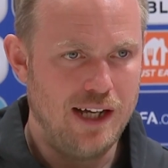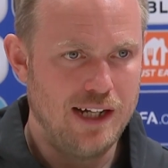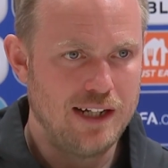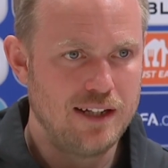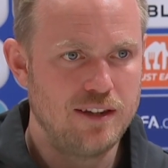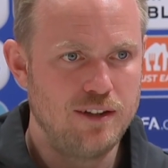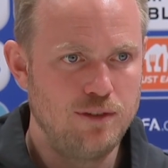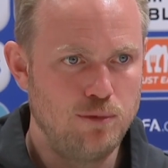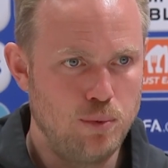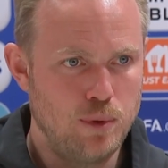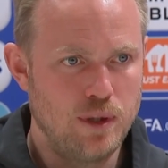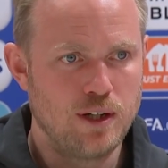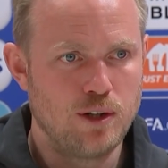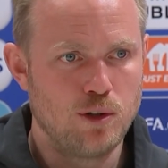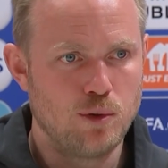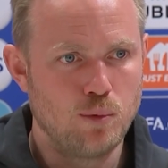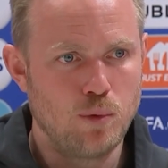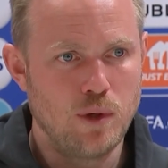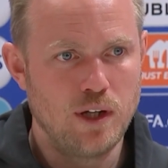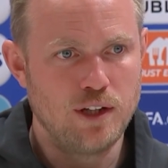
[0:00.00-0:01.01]
active with
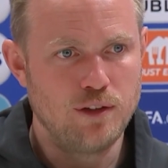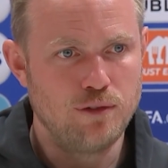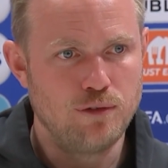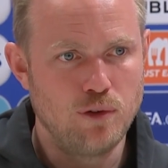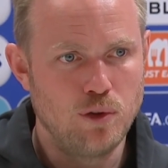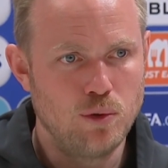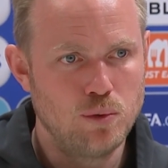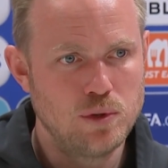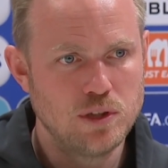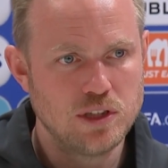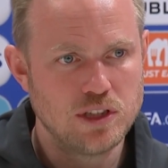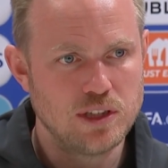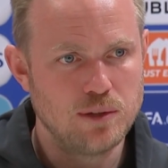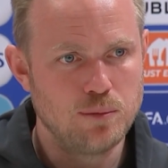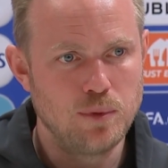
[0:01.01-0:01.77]
our wide forwards,